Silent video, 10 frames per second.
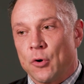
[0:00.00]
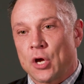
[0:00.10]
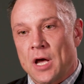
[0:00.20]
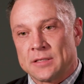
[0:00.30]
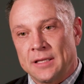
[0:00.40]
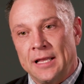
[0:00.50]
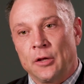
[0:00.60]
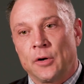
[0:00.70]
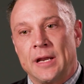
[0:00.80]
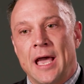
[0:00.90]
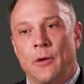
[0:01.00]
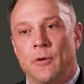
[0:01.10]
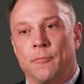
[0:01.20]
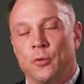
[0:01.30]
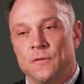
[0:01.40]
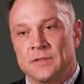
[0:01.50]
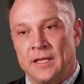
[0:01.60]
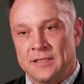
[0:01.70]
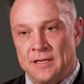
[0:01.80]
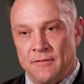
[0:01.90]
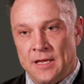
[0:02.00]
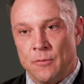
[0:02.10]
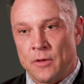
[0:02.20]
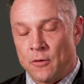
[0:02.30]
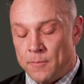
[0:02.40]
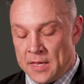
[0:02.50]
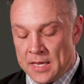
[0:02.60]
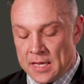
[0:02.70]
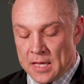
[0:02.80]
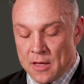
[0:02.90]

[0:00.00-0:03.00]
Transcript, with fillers: we're constantly learning how to improve selectivity, whether it be